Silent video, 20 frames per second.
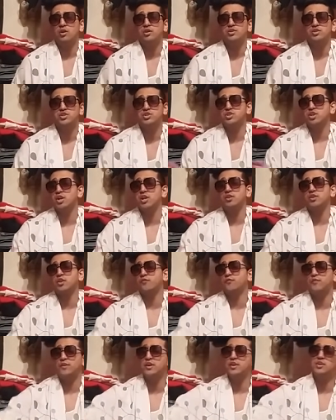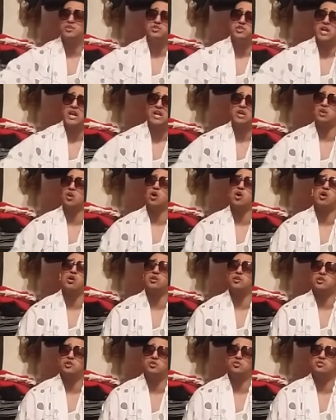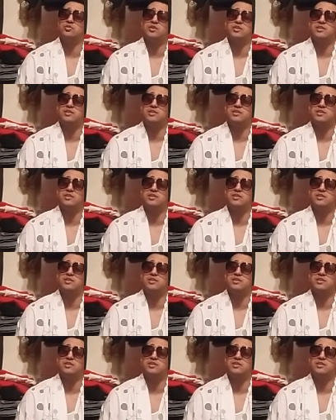she defeated Jade Cargill.